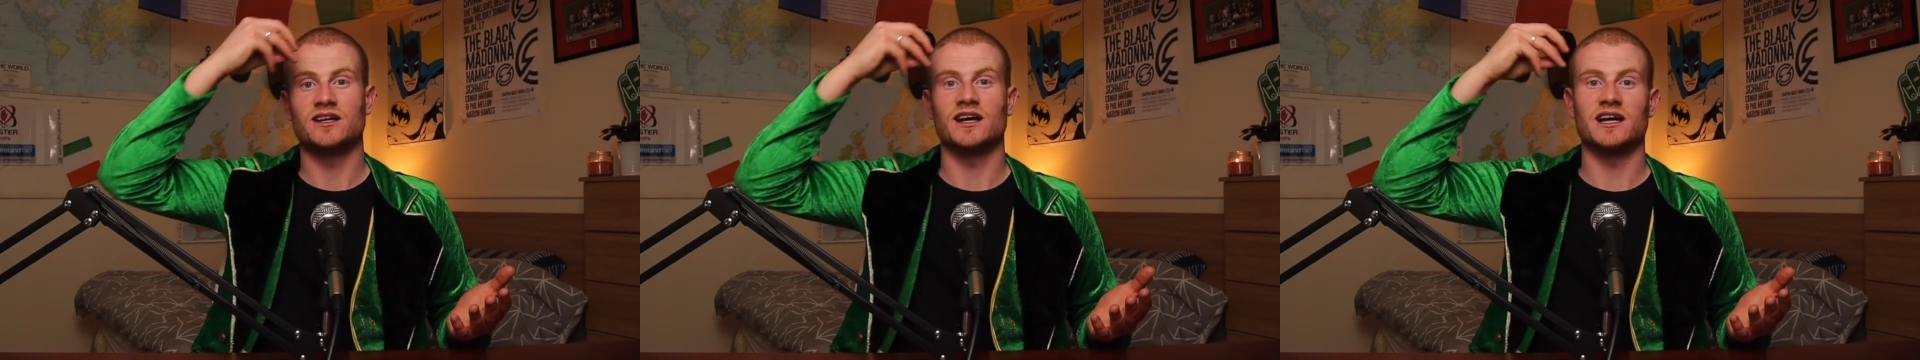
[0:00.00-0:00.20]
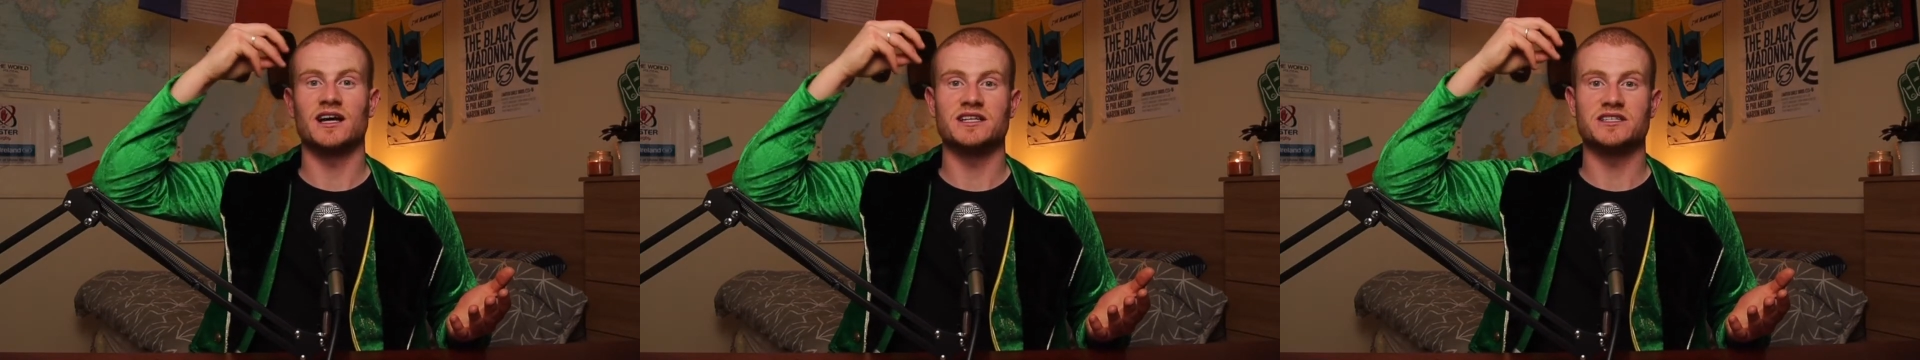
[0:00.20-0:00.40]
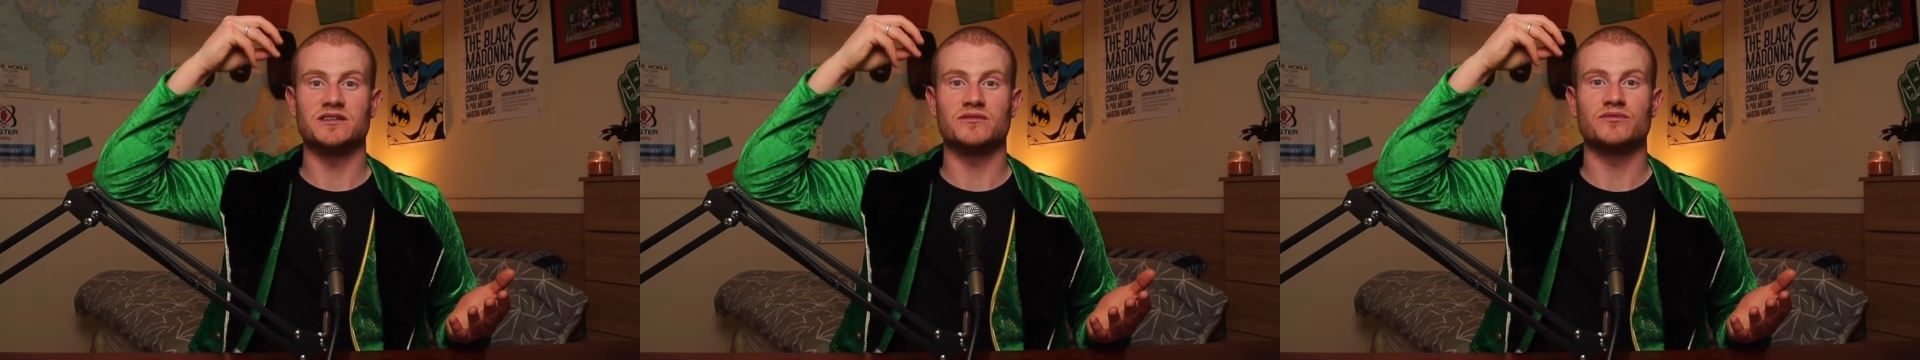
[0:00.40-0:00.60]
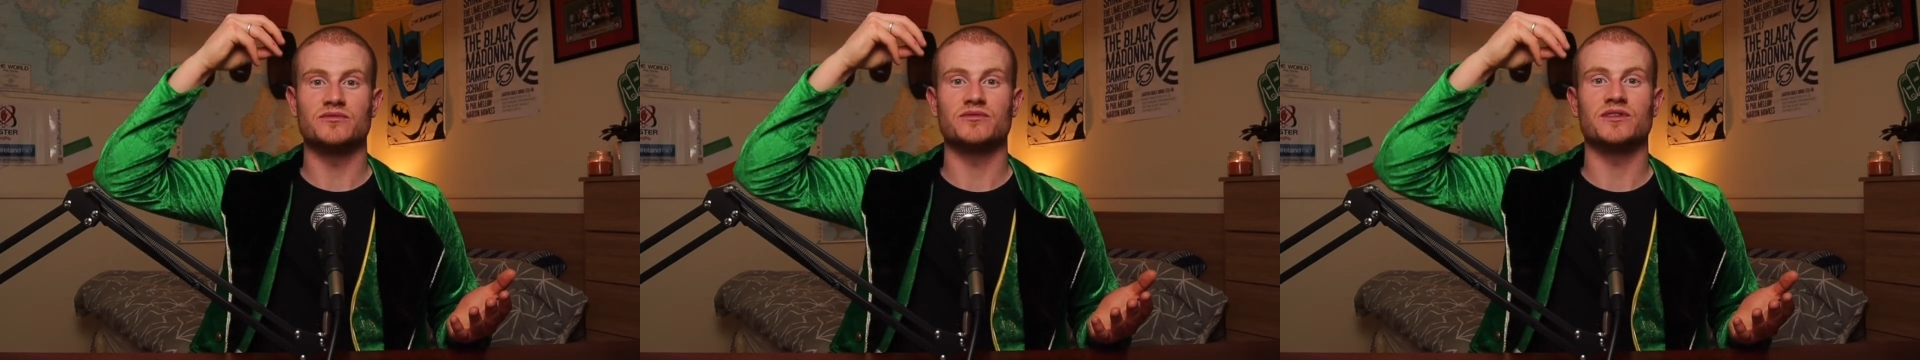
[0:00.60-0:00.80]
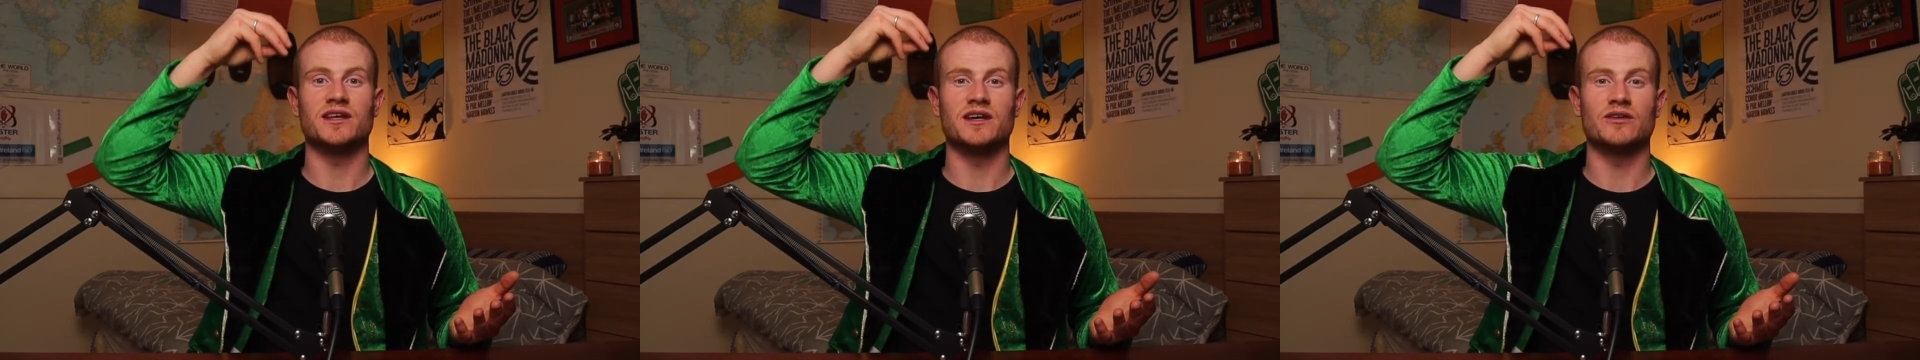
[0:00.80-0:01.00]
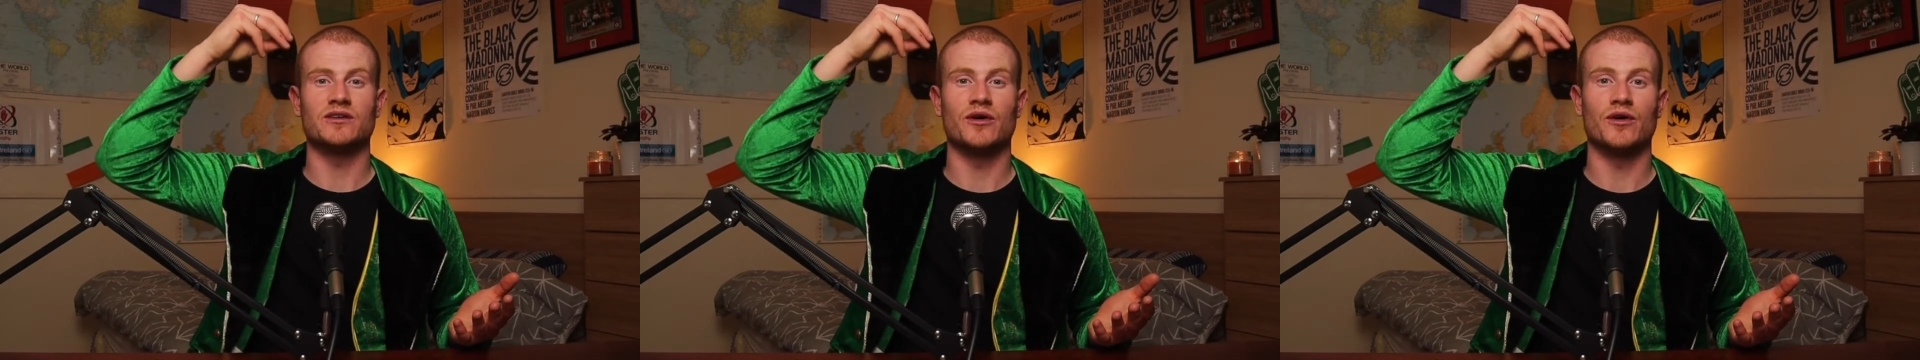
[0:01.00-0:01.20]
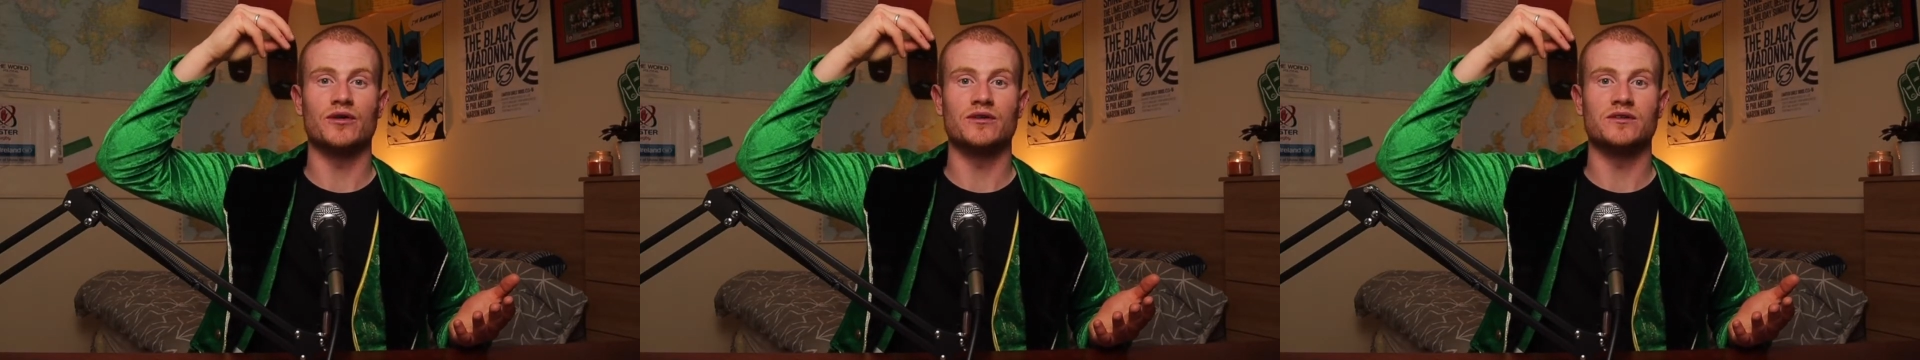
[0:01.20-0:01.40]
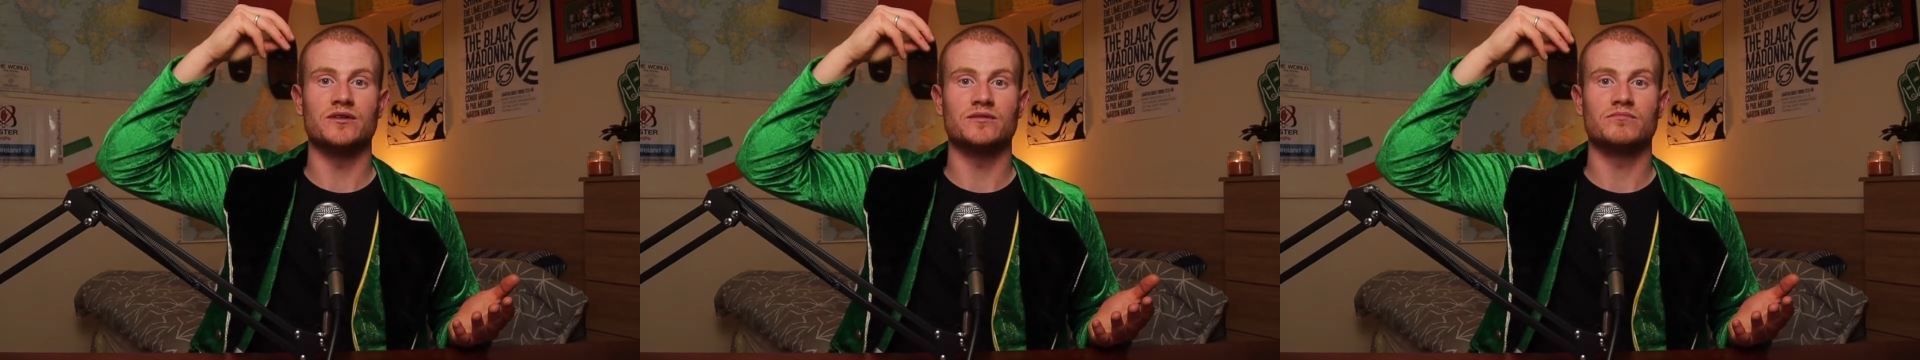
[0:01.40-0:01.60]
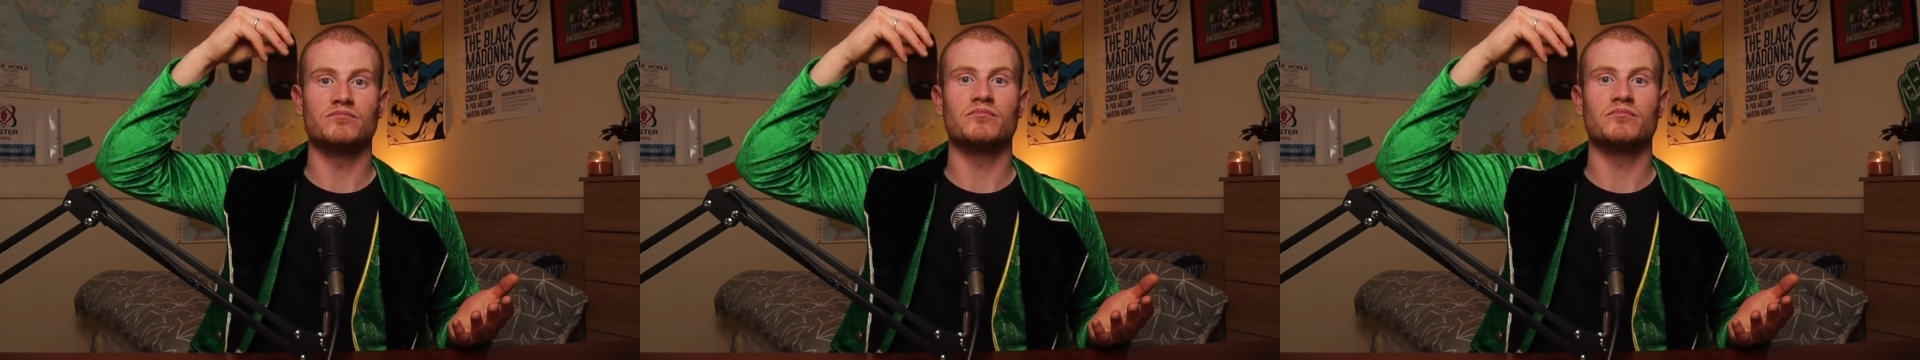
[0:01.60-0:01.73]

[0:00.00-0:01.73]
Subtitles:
as if they had heard